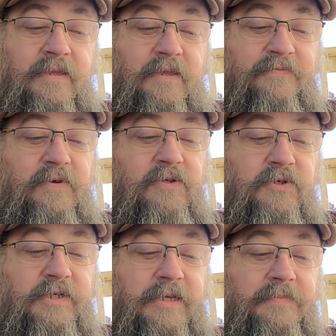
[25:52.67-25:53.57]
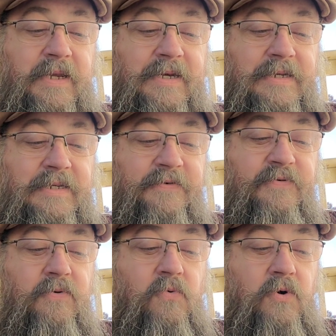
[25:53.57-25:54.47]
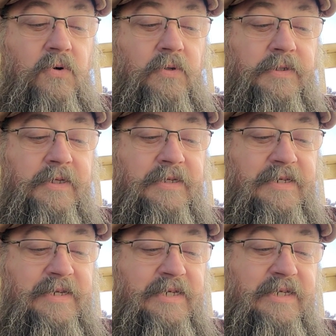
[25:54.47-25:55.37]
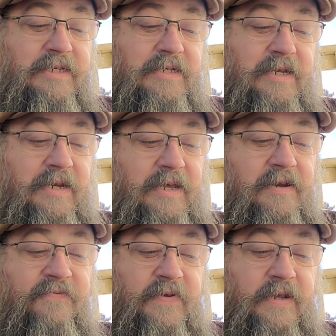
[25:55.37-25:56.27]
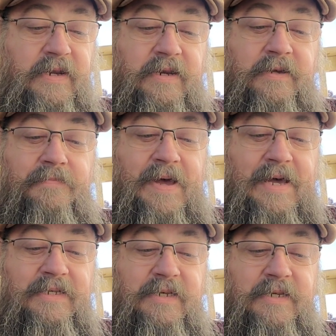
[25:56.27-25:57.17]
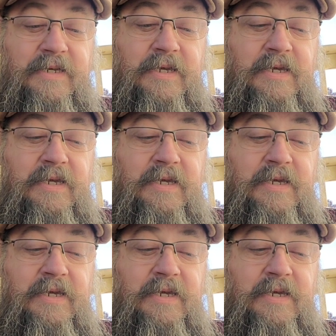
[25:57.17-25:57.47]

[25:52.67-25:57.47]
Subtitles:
The future seems like a different world, distant and infinite in capacity.